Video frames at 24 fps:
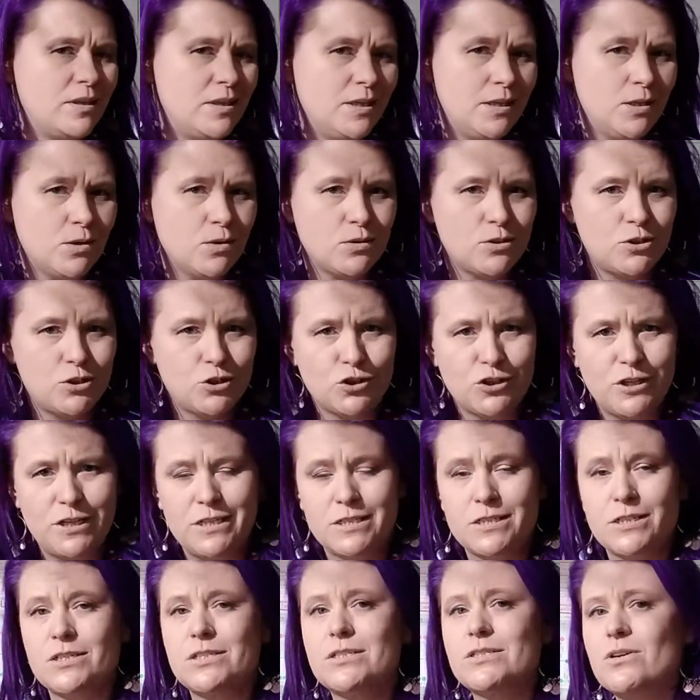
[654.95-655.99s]
The hero's journey
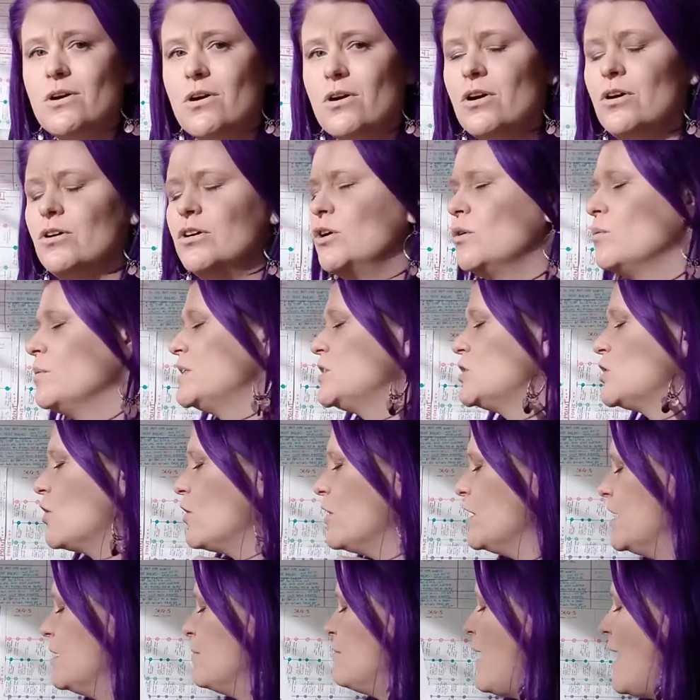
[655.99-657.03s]
is a circle. You're
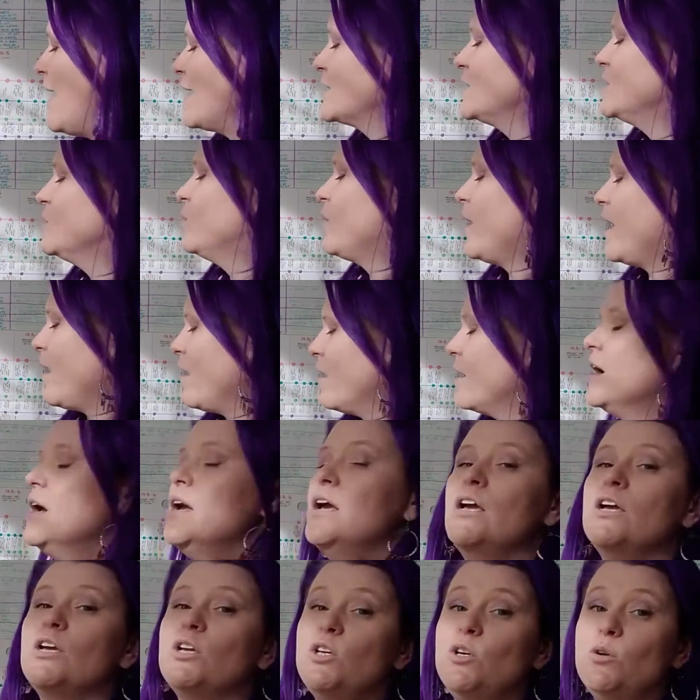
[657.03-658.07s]
returning back to where
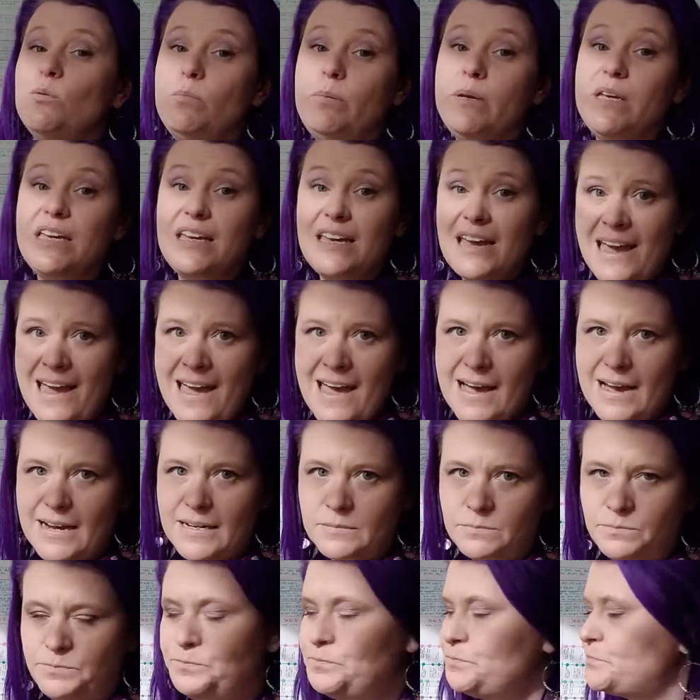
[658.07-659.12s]
you
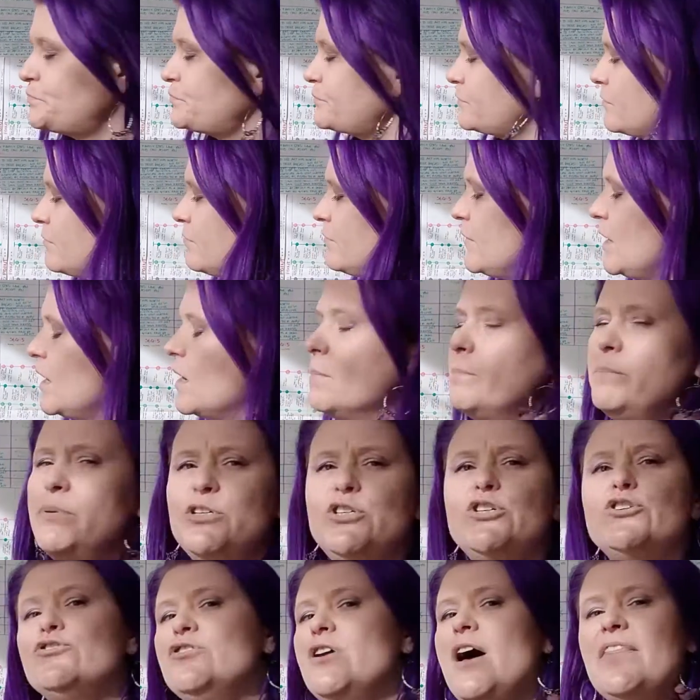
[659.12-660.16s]
began,
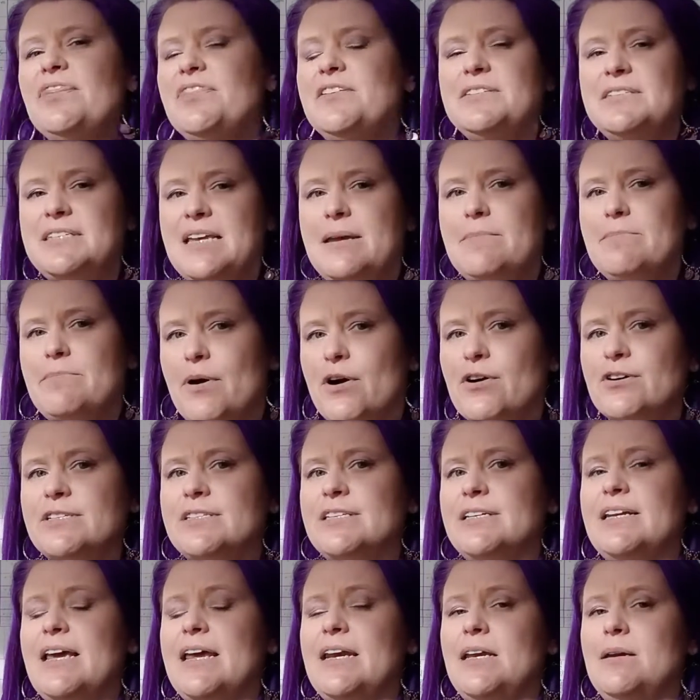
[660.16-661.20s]
but you're not the same
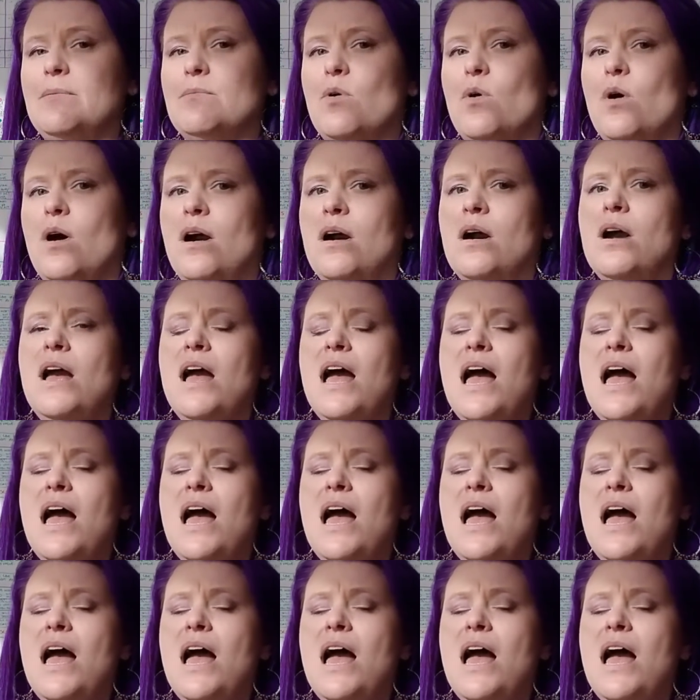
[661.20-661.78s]
person anymore.